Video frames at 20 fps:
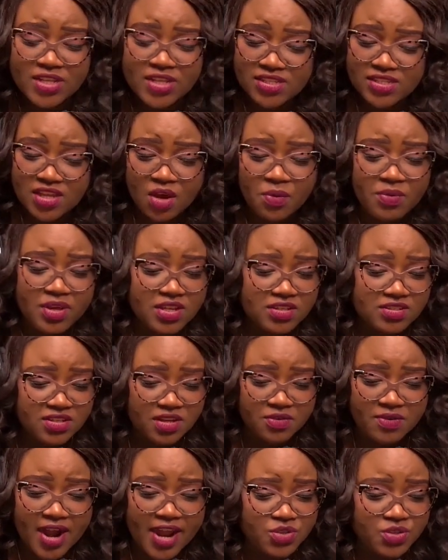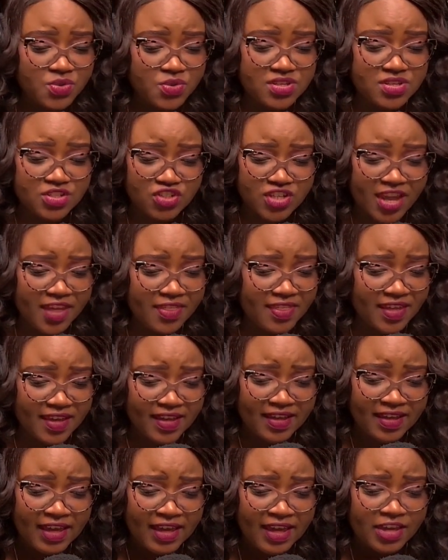that's how we interact with each other.